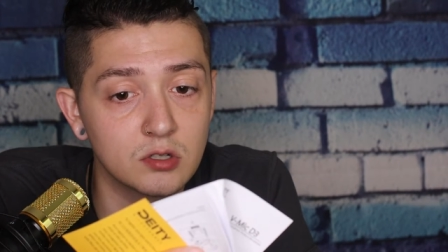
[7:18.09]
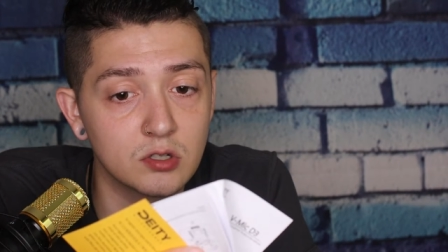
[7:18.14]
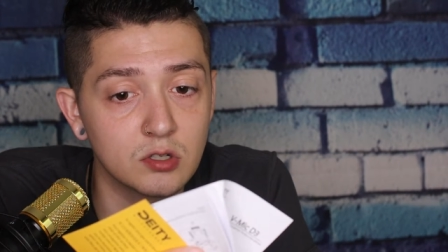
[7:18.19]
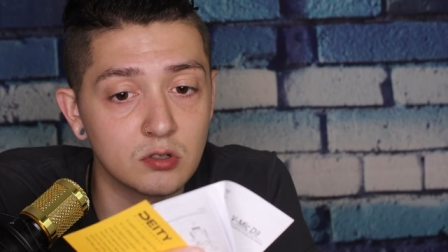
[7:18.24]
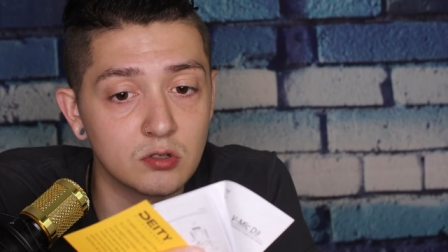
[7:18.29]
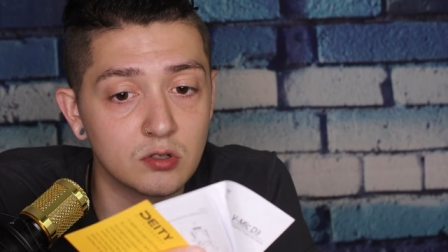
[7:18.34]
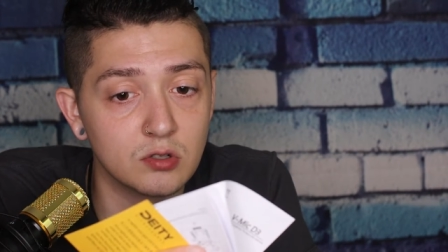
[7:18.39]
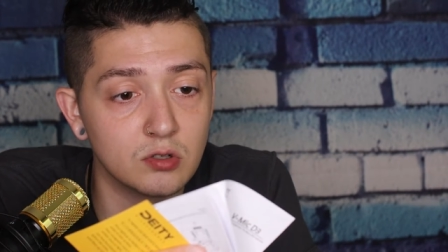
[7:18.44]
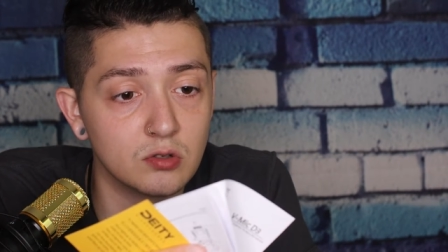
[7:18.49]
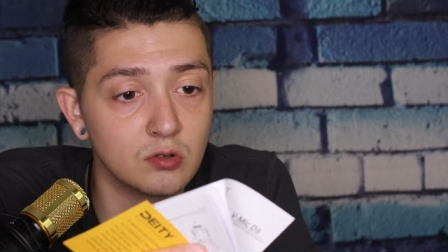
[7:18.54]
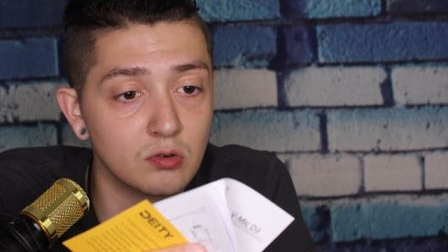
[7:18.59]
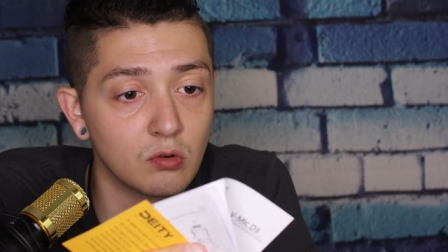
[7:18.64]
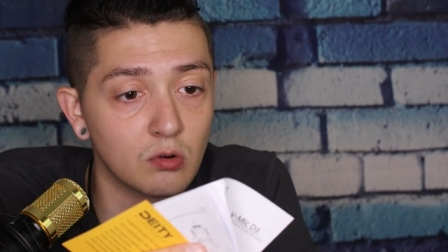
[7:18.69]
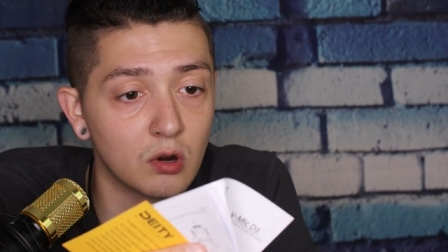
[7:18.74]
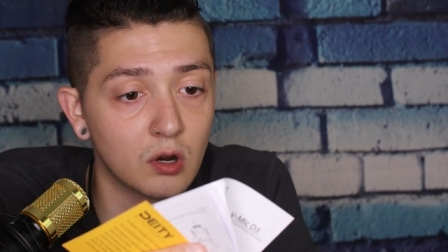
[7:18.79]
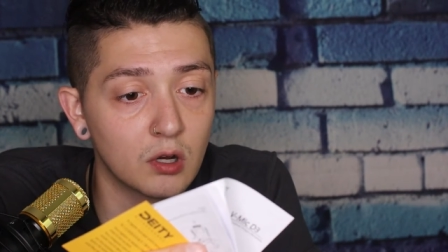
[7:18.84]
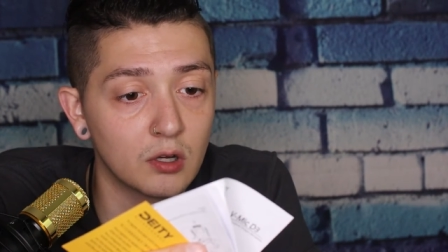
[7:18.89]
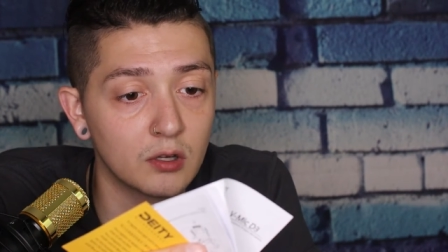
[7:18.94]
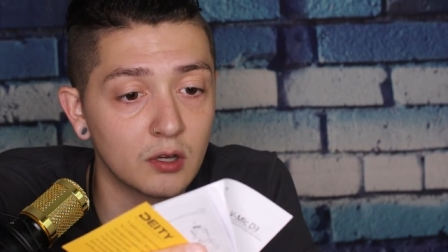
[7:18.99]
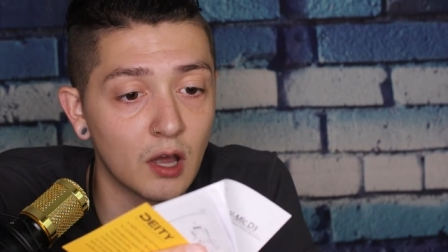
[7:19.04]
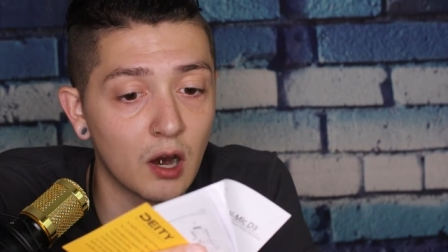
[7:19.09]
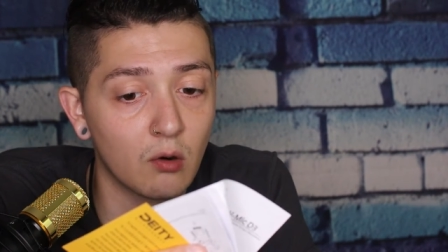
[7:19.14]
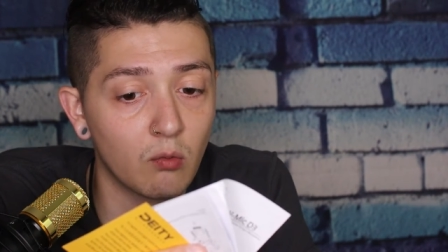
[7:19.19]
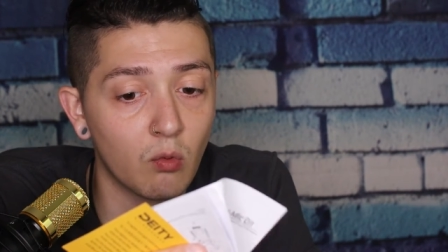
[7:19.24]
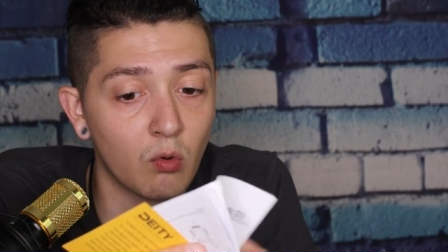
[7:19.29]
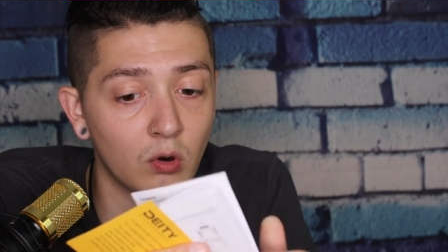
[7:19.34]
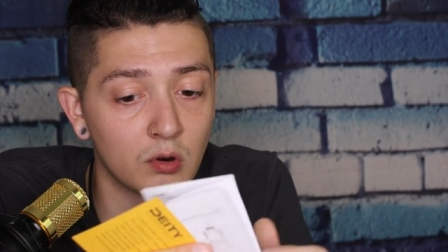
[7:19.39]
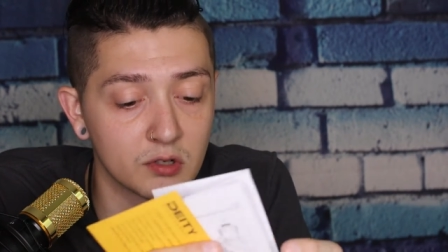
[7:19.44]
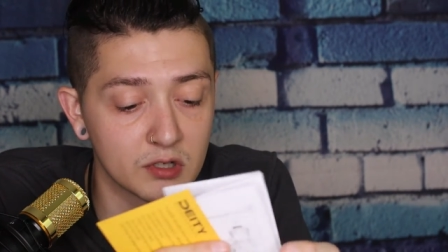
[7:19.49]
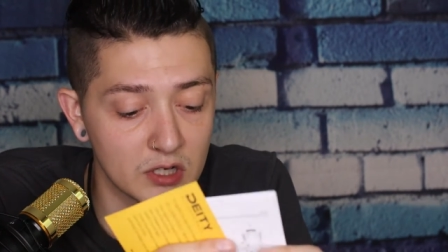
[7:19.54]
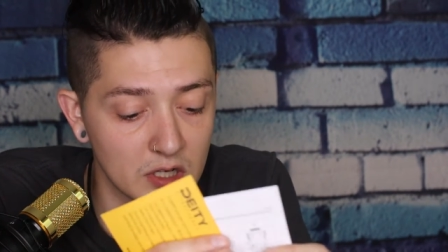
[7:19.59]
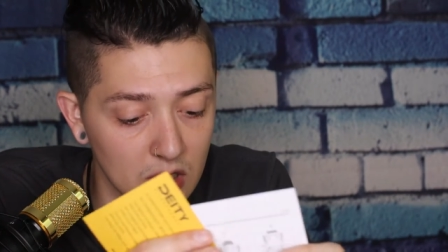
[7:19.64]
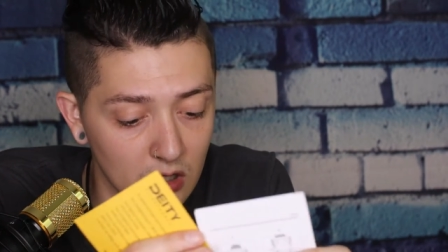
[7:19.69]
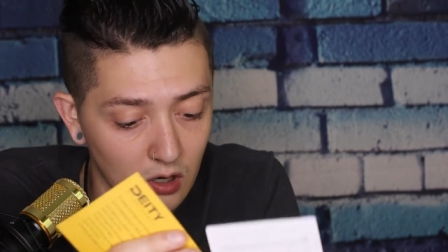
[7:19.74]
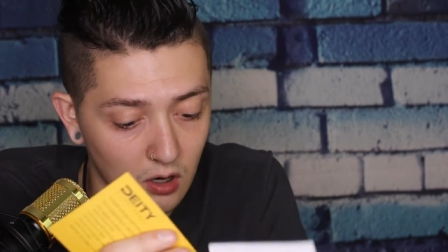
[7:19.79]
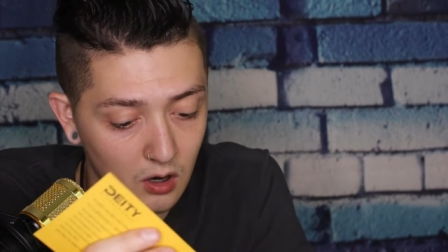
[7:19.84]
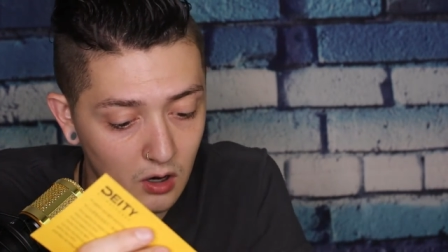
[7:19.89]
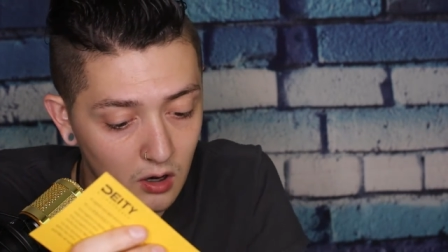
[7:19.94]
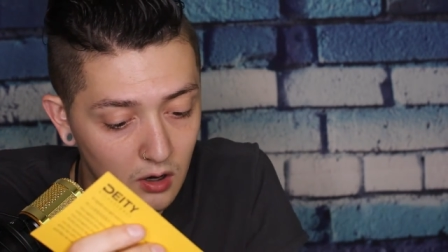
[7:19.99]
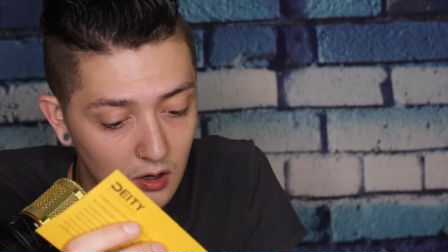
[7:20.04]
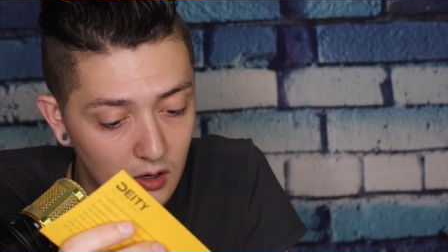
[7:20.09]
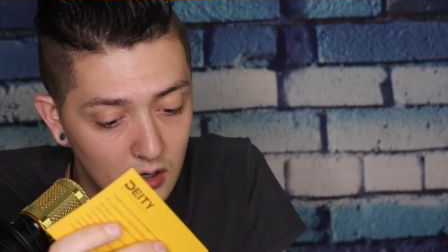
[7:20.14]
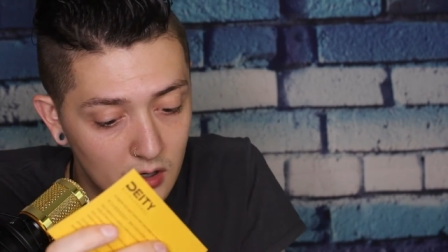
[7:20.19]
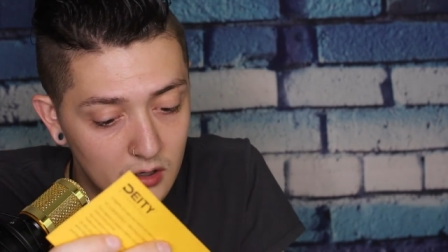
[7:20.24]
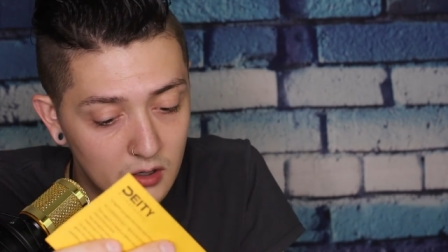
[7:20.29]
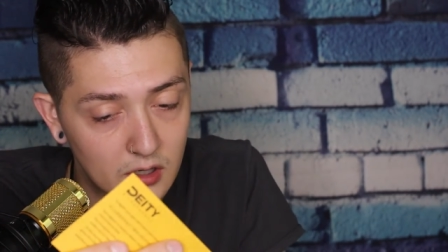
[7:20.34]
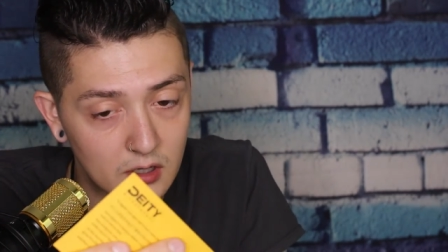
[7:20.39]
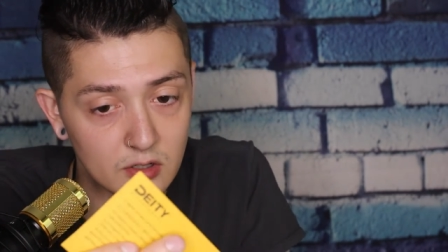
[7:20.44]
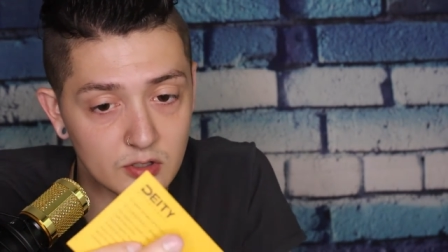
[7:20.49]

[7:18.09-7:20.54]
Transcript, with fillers: It shows you uh, you got a warranty card.